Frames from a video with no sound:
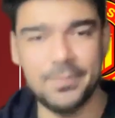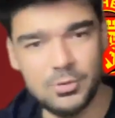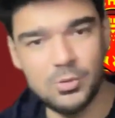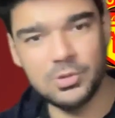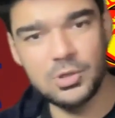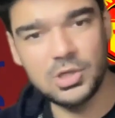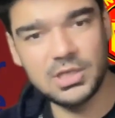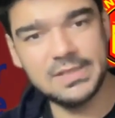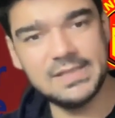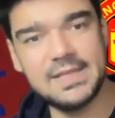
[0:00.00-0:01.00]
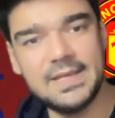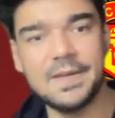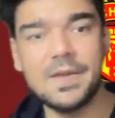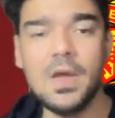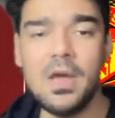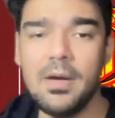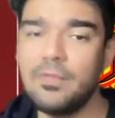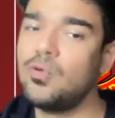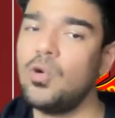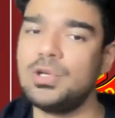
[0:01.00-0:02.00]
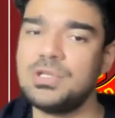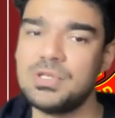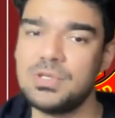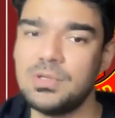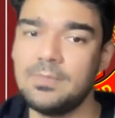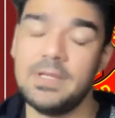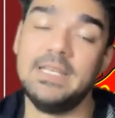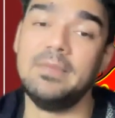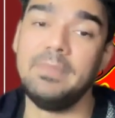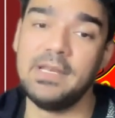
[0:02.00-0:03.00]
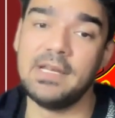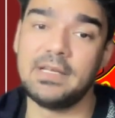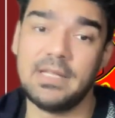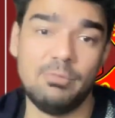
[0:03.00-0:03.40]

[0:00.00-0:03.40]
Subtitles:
you can't unsee it. Of course, he didn't mean it.